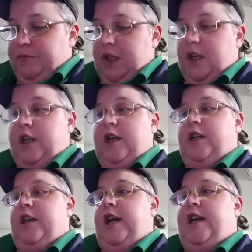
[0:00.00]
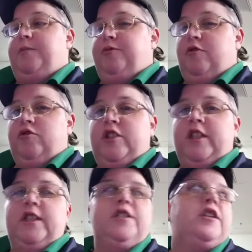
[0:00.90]
I had a
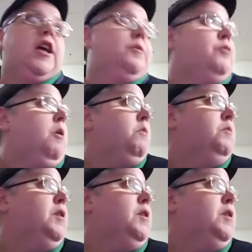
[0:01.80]
protein shake probably